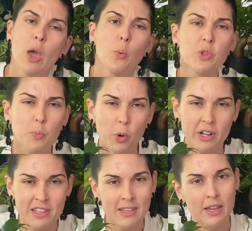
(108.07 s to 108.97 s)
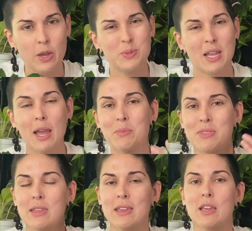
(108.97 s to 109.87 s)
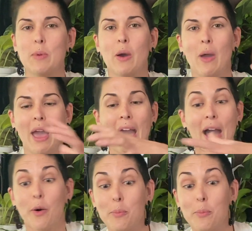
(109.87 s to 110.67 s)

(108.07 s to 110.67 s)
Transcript: With mourning geckos, I'm thinking about how